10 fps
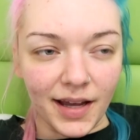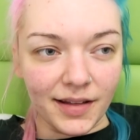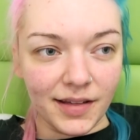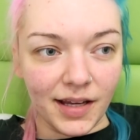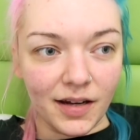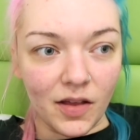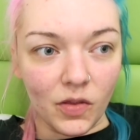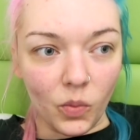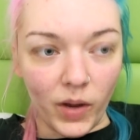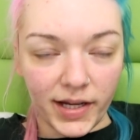and then
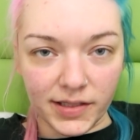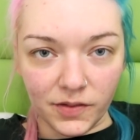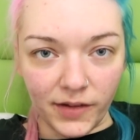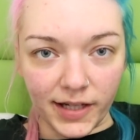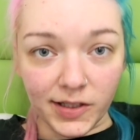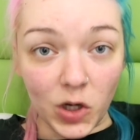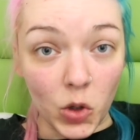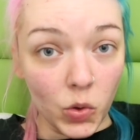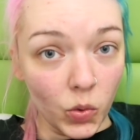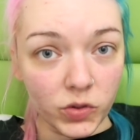the wires
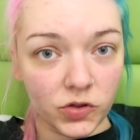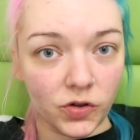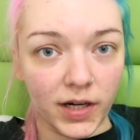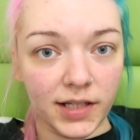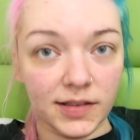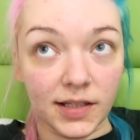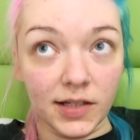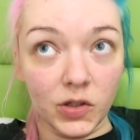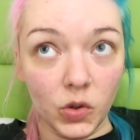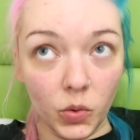affected loads of trains,
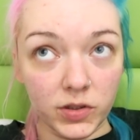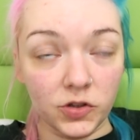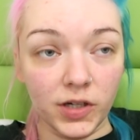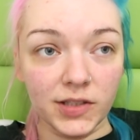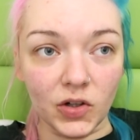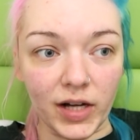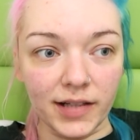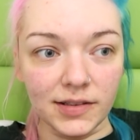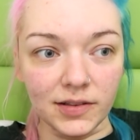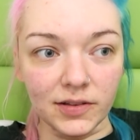and loads of trains got
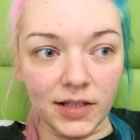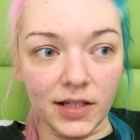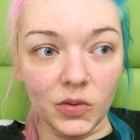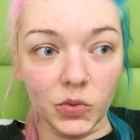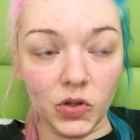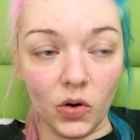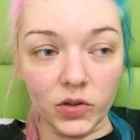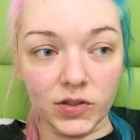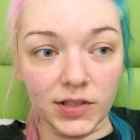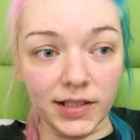cancelled, and there was
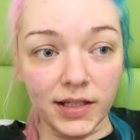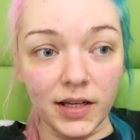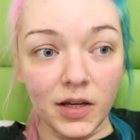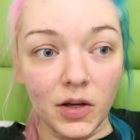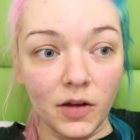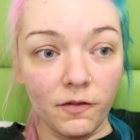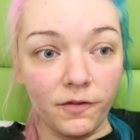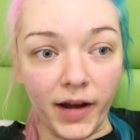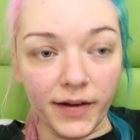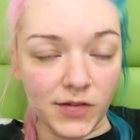honestly
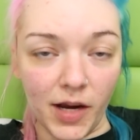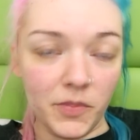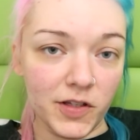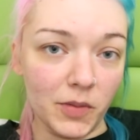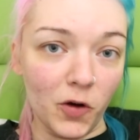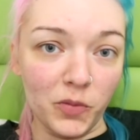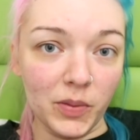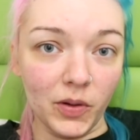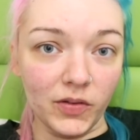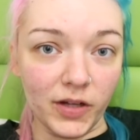5 times the amount of
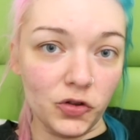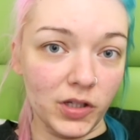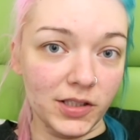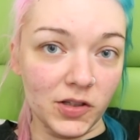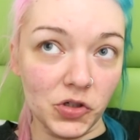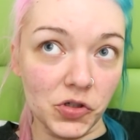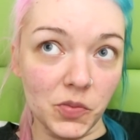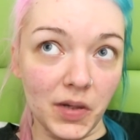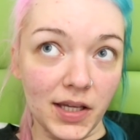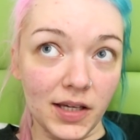people on that train that there should
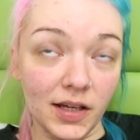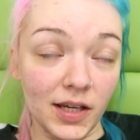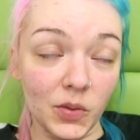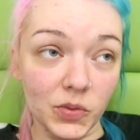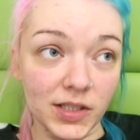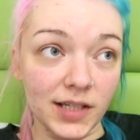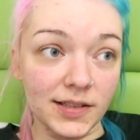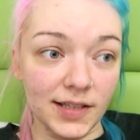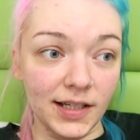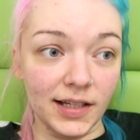have been. It was
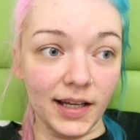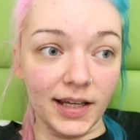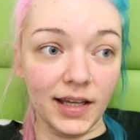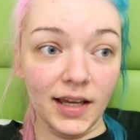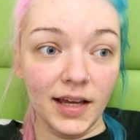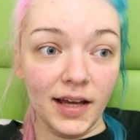insane. Like,